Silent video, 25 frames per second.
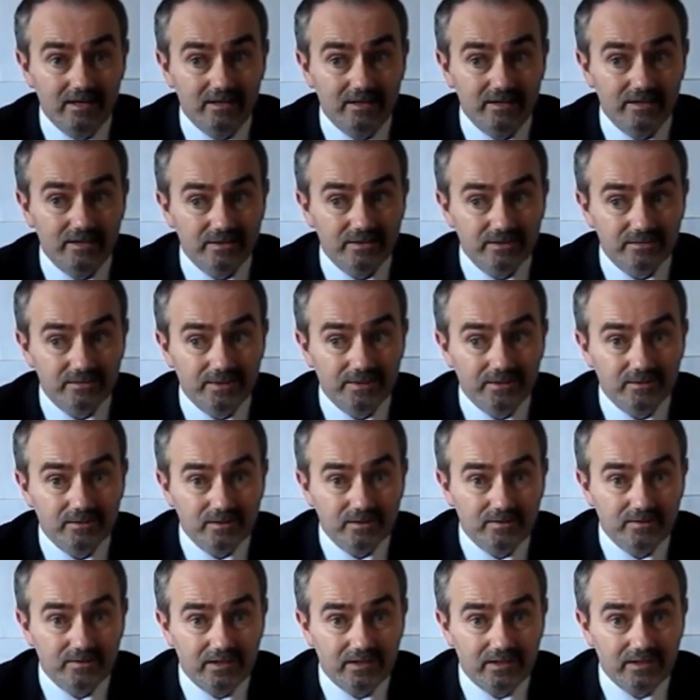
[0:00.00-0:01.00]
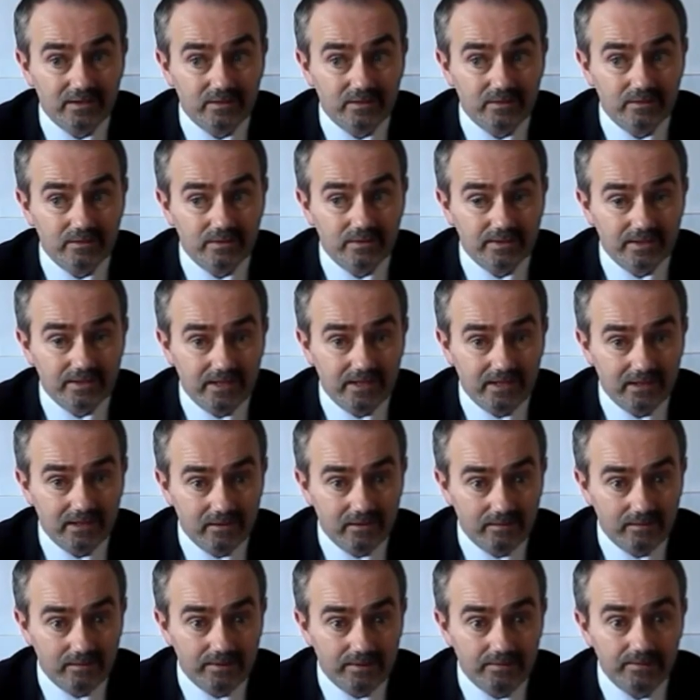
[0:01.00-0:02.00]
Uh, so I'll just fix those
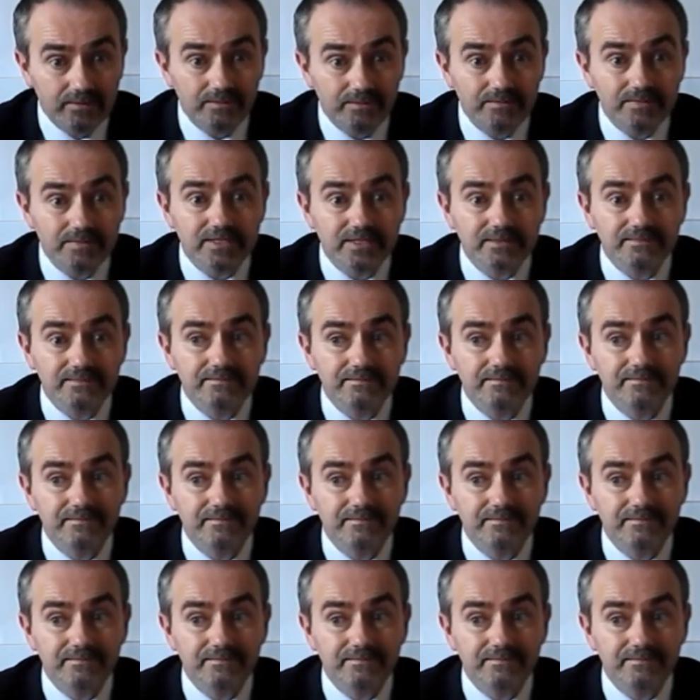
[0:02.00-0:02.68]
technical problems.